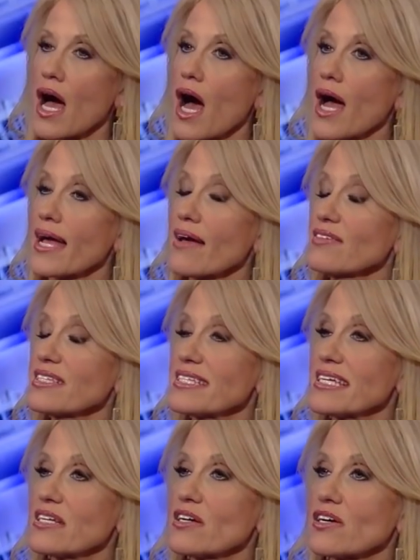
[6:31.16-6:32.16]
I haven't
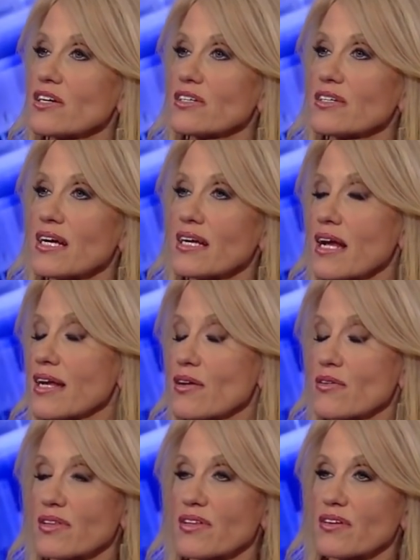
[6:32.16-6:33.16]
seen her. I
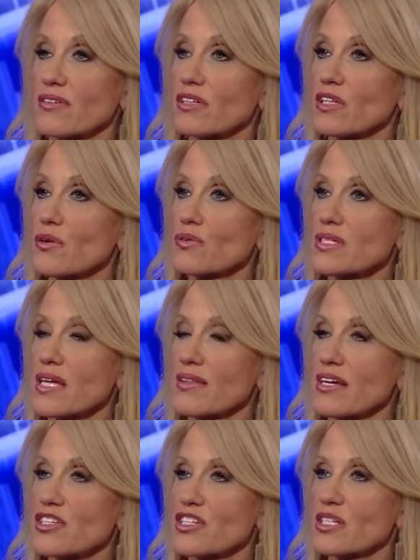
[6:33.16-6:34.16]
know that they're close
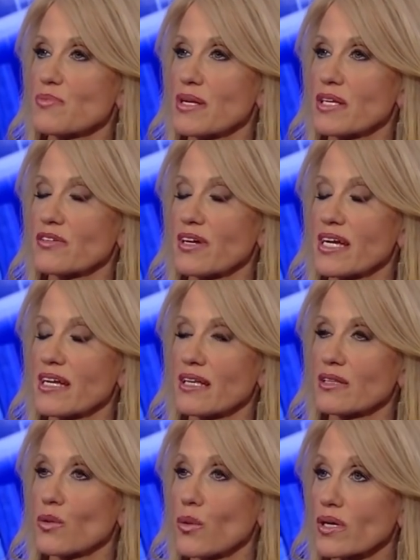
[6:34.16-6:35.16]
and that she's been a great,
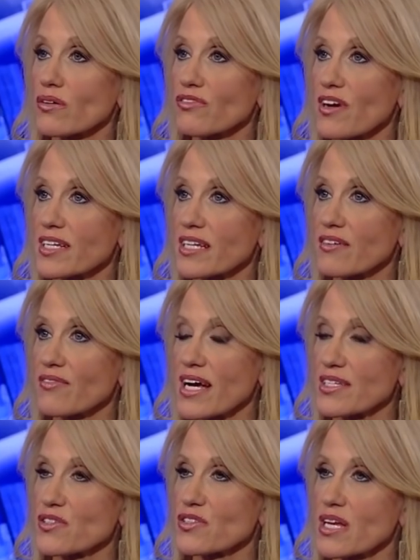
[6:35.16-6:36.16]
loyal friend and
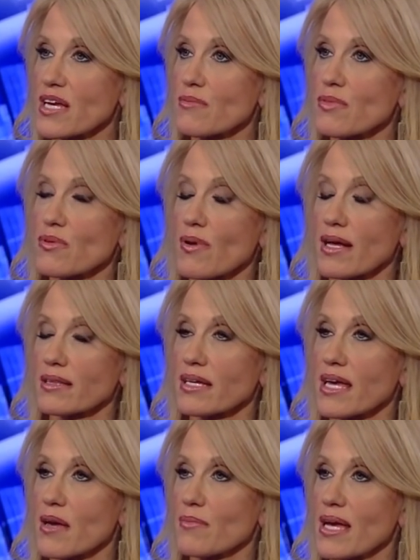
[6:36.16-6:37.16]
advisor to him throughout the
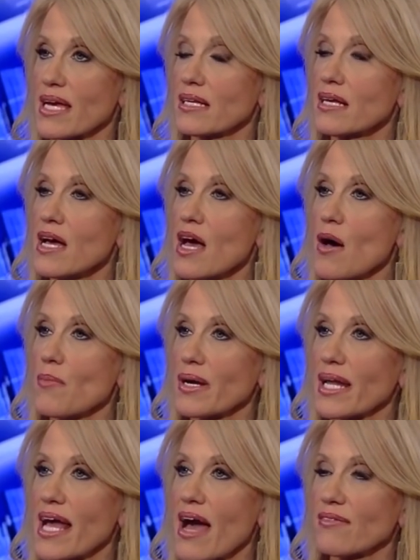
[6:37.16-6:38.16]
campaign,
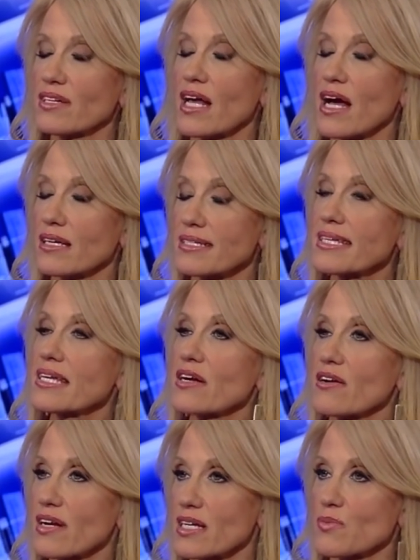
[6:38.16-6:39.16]
but I haven't seen
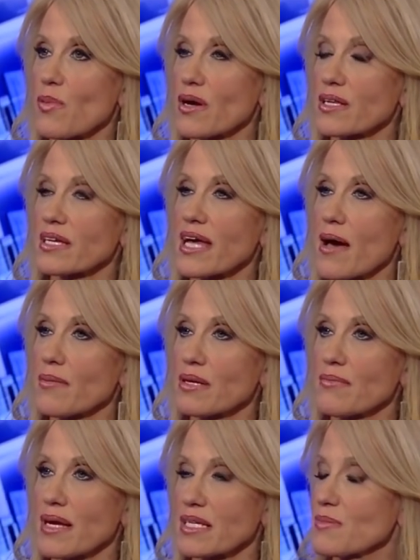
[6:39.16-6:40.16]
her as part of the
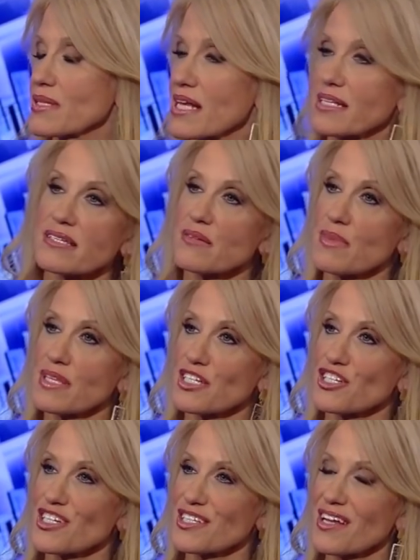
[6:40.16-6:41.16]
cabinet mix, but that doesn't mean
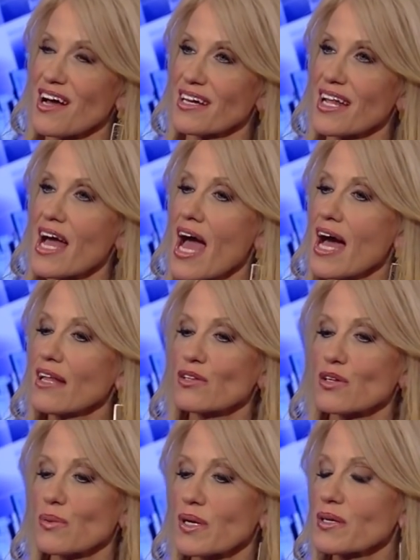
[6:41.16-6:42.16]
that she's not.
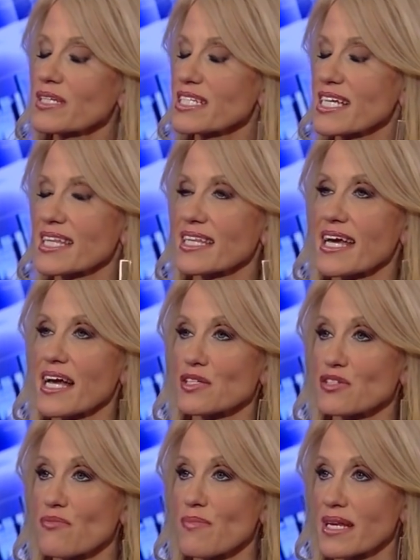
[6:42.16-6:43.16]
Look, we're going to take the
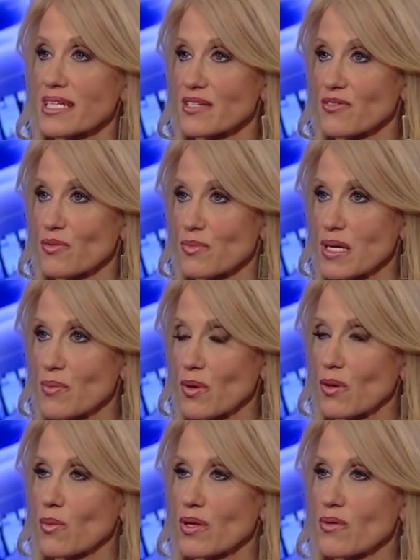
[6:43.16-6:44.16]
counsel of many different
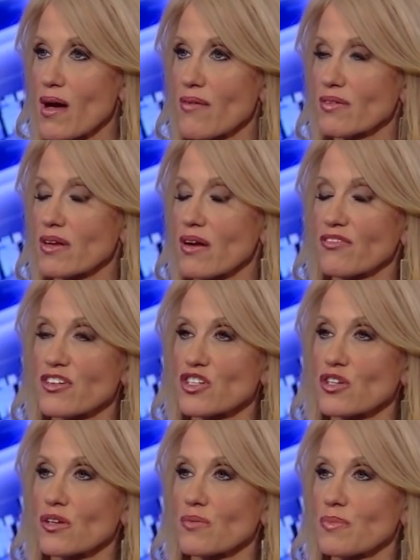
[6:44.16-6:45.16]
people, whether you have an
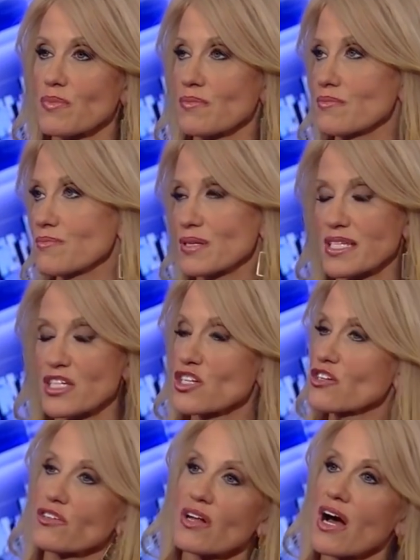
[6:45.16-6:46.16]
official position or